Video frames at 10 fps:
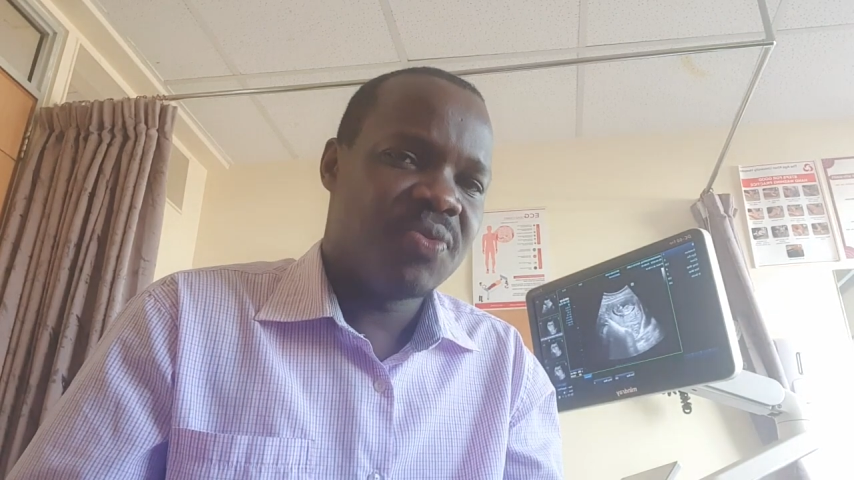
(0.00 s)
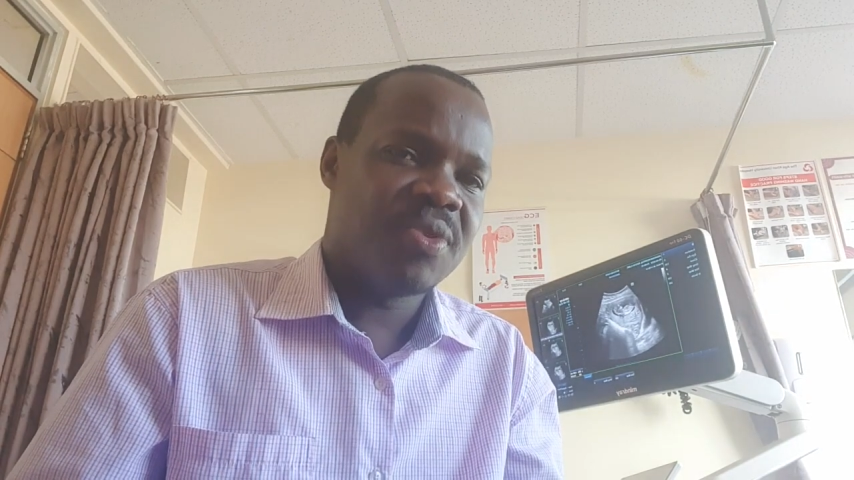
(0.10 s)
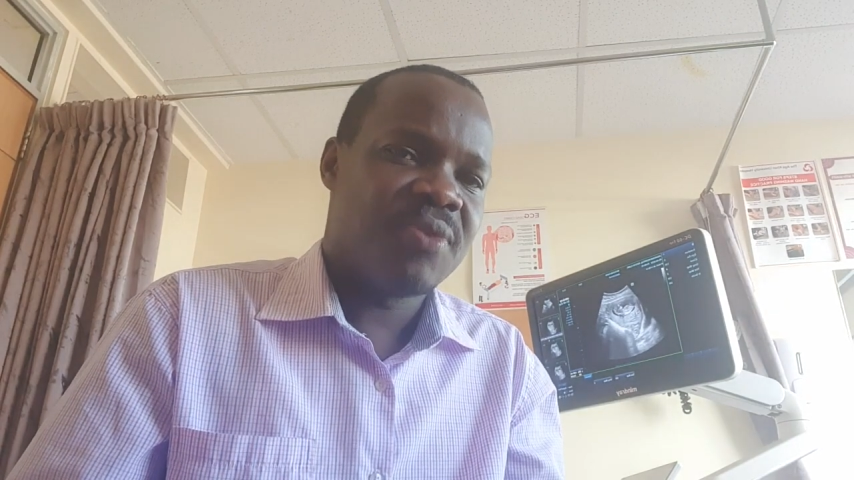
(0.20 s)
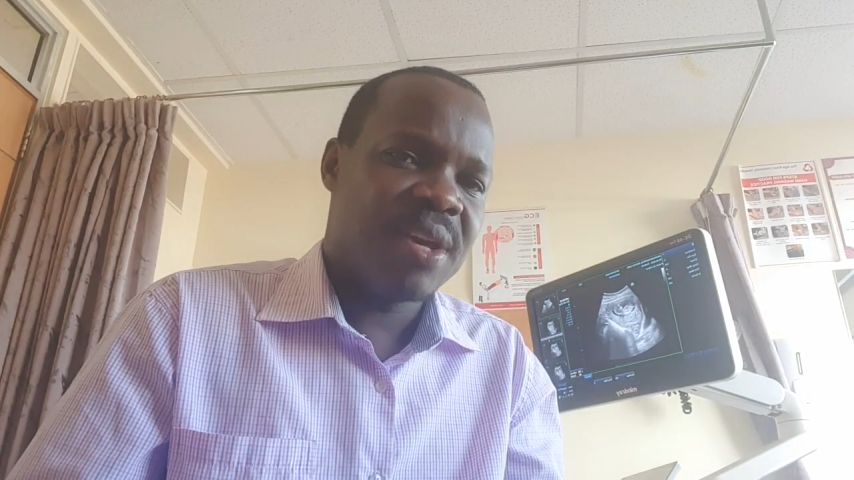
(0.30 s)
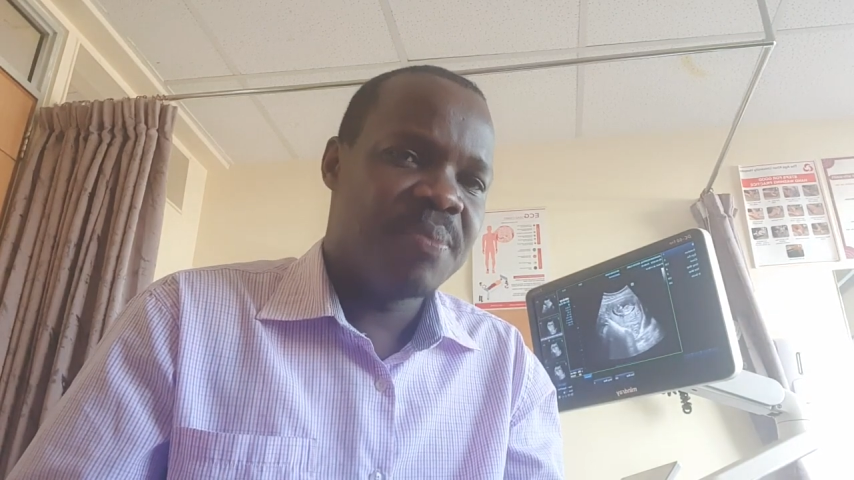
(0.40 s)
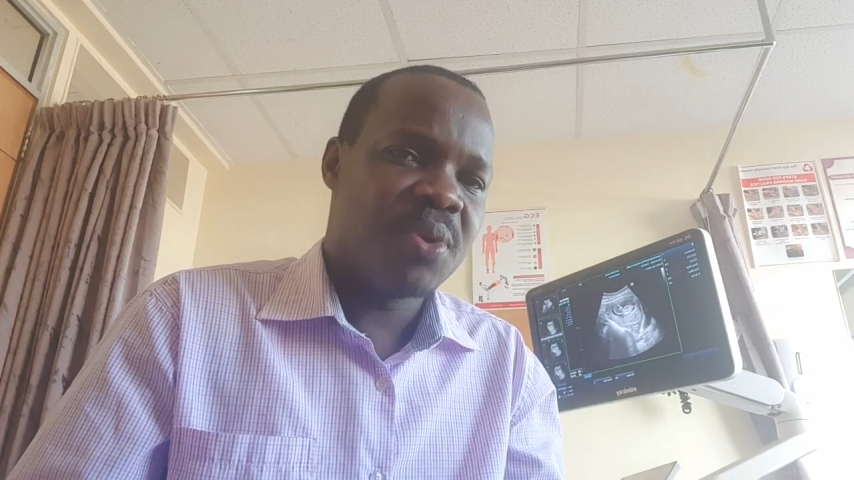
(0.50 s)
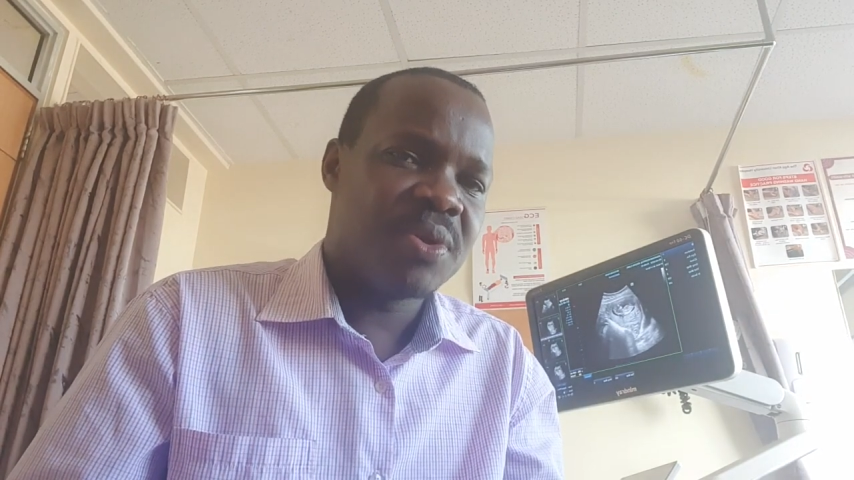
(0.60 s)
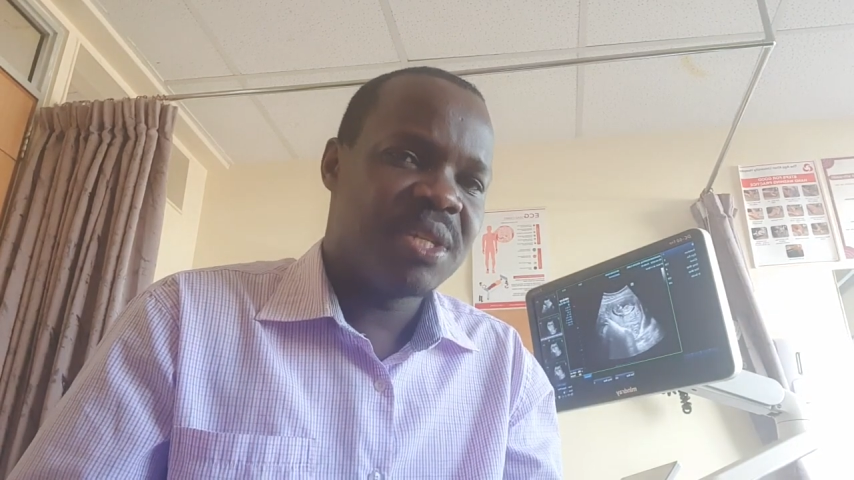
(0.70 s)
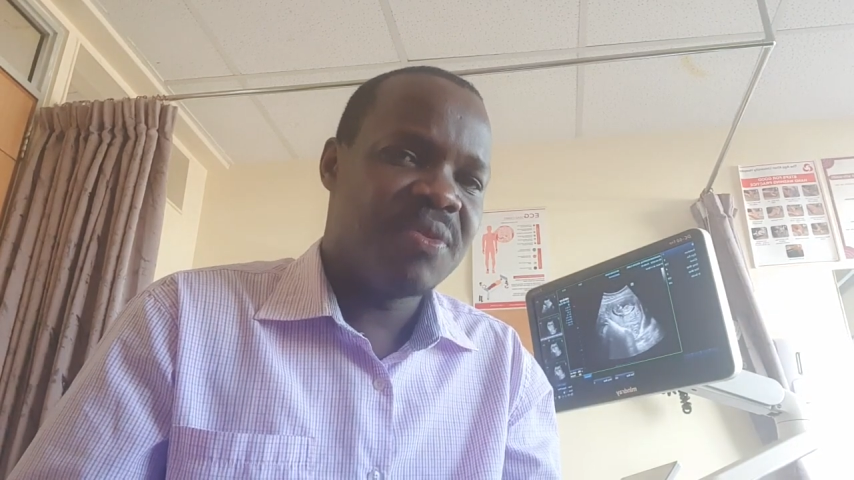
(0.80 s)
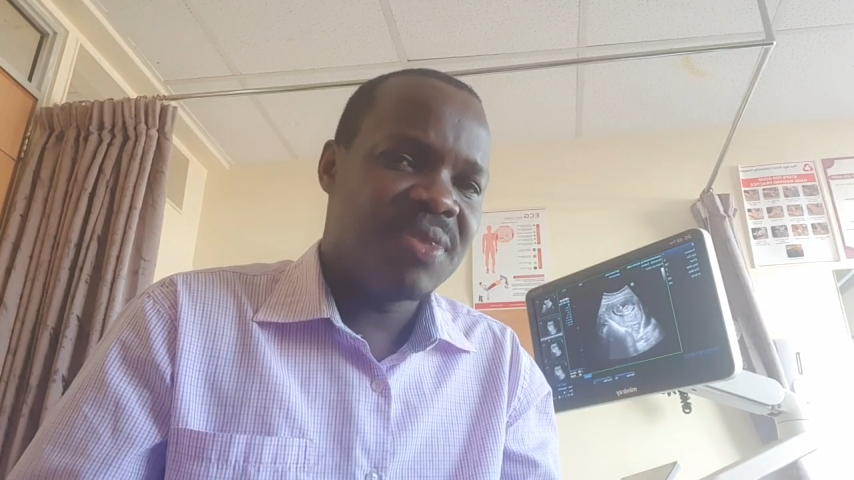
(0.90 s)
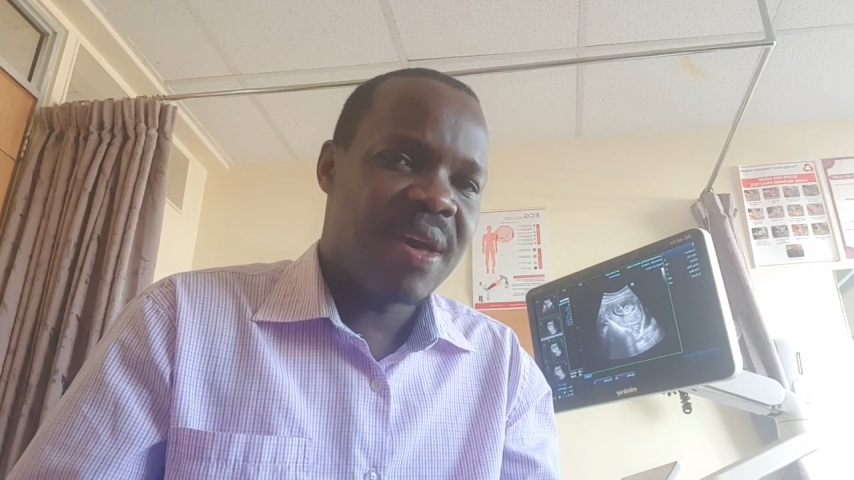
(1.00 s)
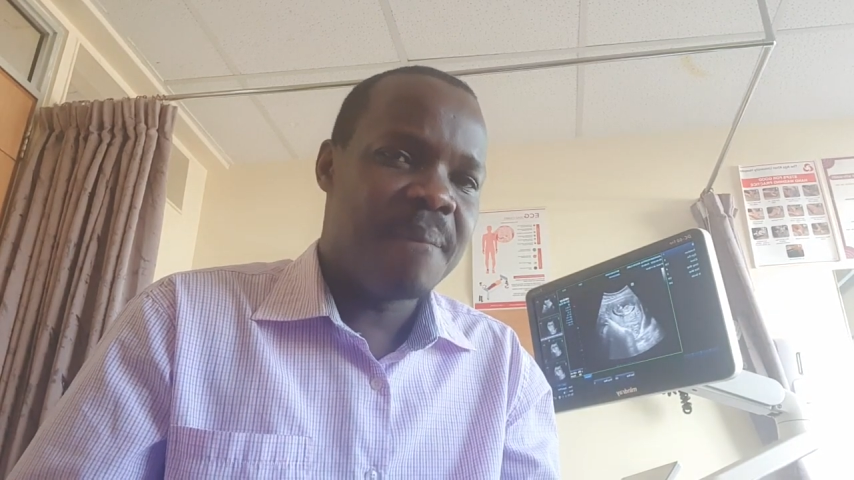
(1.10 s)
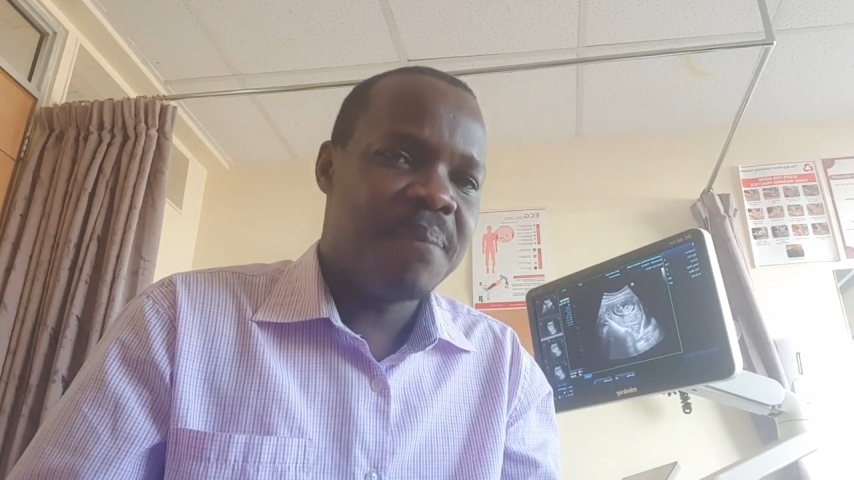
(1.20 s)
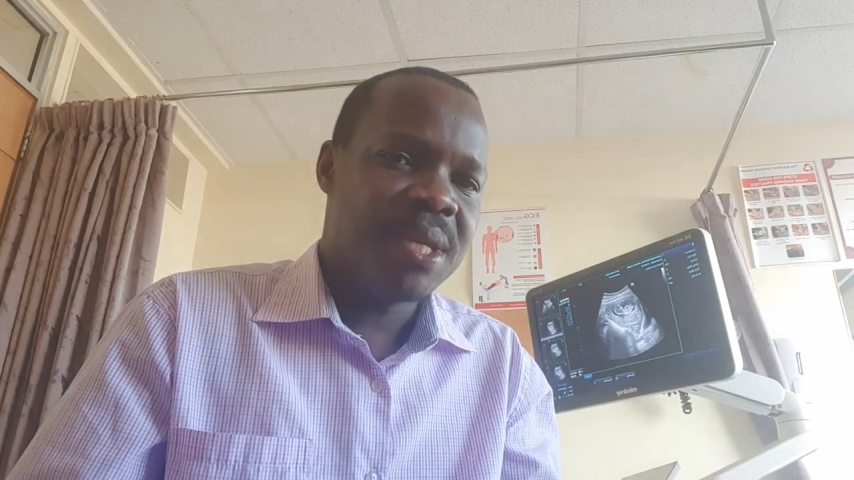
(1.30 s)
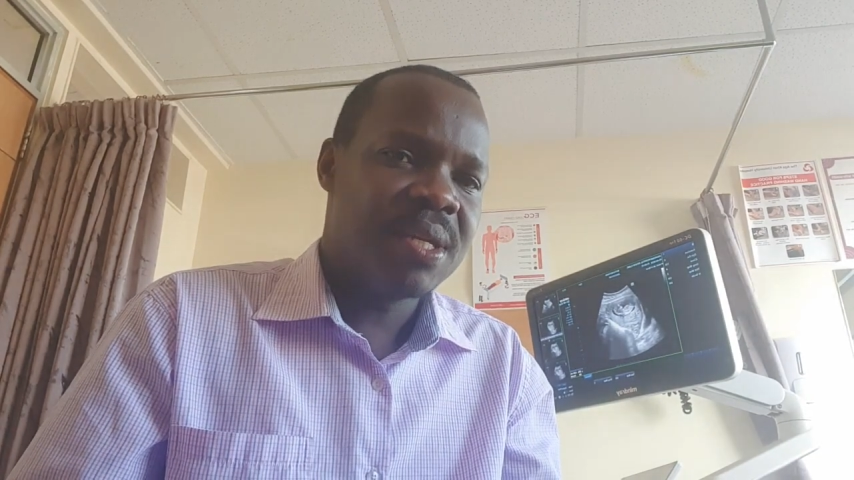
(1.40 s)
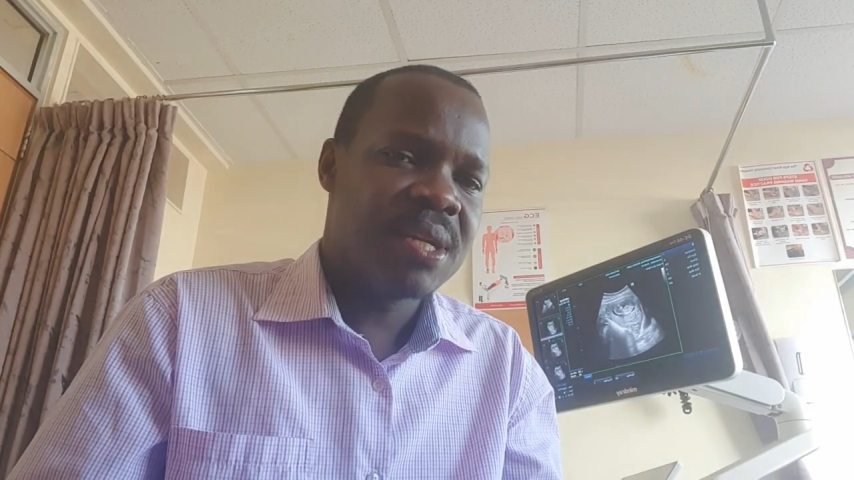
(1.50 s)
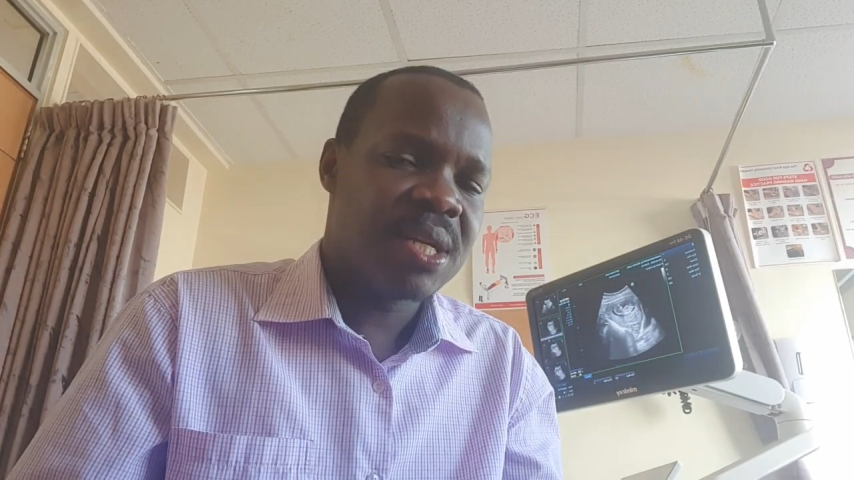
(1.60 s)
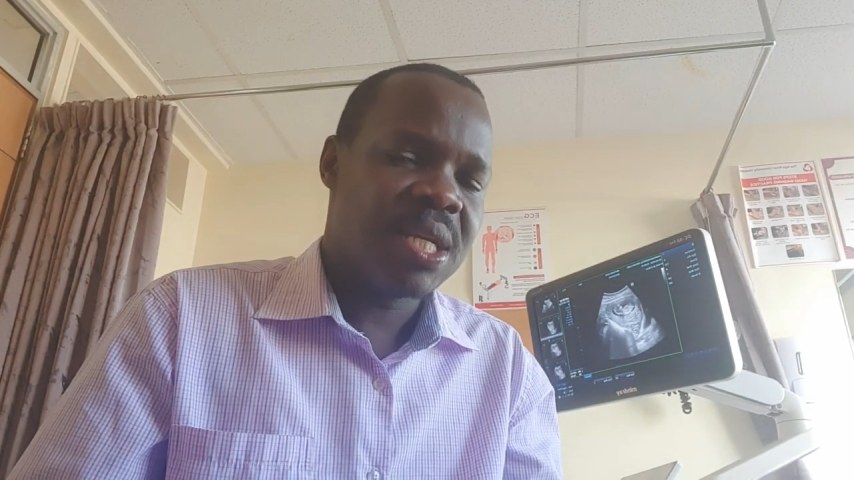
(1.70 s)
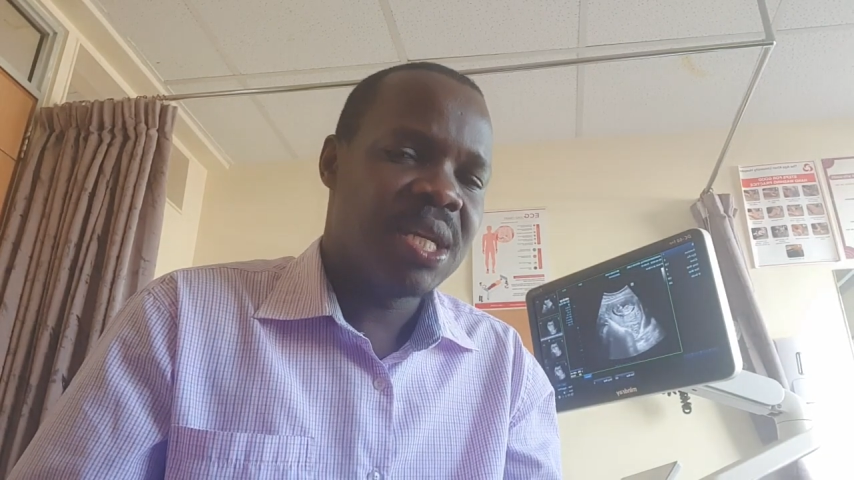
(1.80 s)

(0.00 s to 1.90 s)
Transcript: of the fibroids, if they're big,